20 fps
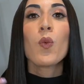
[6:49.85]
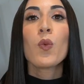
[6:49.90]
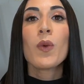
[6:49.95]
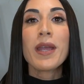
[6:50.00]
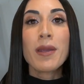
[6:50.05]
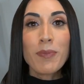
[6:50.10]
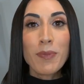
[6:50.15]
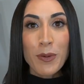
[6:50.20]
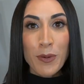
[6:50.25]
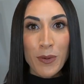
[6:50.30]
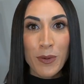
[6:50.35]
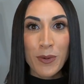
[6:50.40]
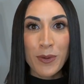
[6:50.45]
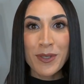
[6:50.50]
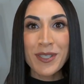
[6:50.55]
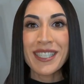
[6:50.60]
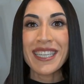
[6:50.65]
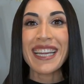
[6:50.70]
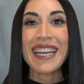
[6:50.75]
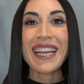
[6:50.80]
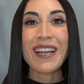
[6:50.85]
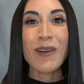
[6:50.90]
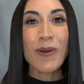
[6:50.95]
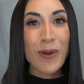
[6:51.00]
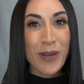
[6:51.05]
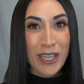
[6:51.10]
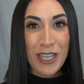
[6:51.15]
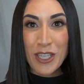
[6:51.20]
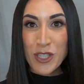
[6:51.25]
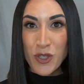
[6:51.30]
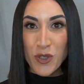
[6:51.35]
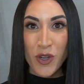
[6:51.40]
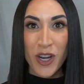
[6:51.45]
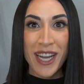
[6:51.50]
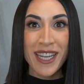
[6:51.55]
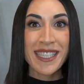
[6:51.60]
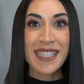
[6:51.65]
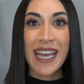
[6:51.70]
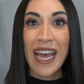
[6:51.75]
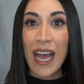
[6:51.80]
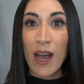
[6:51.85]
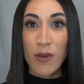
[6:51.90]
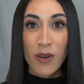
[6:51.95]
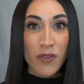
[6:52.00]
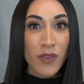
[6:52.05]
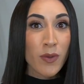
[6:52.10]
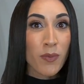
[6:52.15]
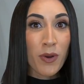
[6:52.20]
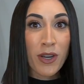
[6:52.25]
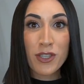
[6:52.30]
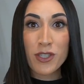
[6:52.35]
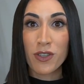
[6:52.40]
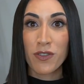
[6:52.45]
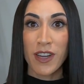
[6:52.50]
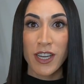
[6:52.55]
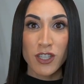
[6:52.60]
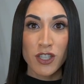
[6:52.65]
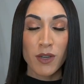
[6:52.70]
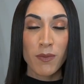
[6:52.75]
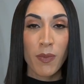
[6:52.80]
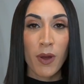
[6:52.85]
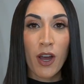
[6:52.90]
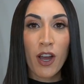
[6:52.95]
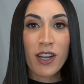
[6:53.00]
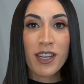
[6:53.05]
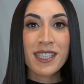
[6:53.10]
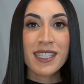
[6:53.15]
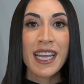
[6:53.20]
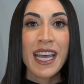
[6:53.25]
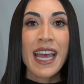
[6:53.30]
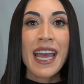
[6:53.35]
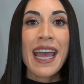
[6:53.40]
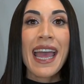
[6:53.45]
We pulled Courtney's dress out of the preservation box